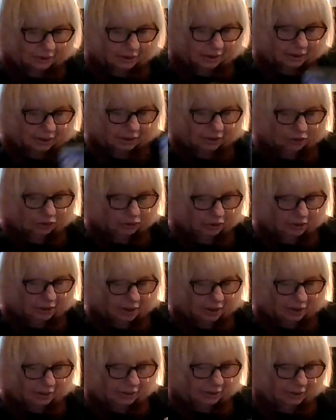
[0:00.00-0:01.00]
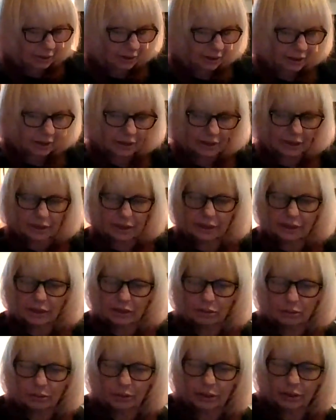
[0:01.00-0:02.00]
It is your destiny. It is
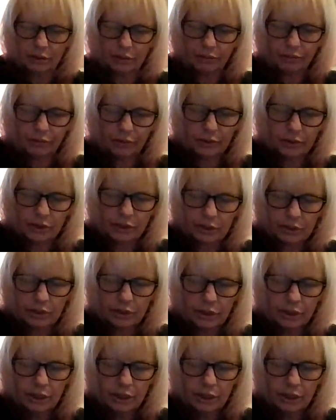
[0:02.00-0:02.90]
the Wheel of Fortune.